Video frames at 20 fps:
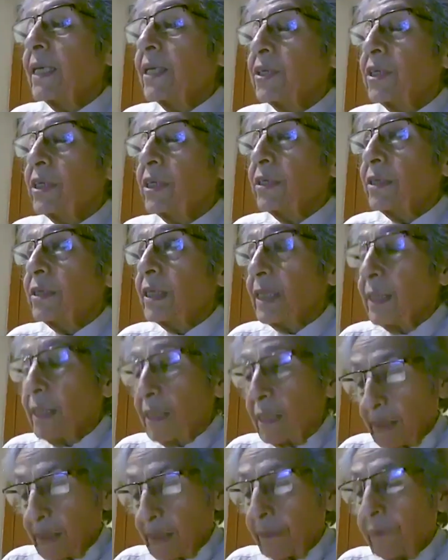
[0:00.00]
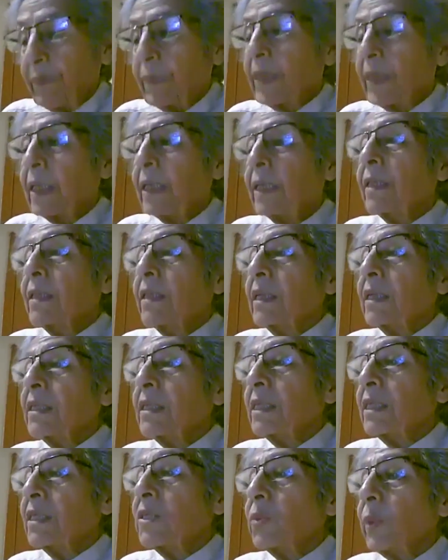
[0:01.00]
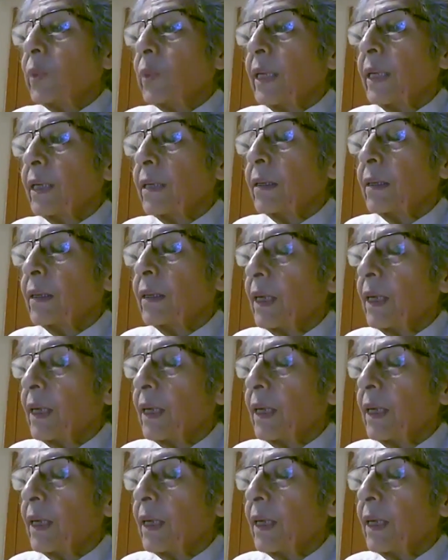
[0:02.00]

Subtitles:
And she says, "This is where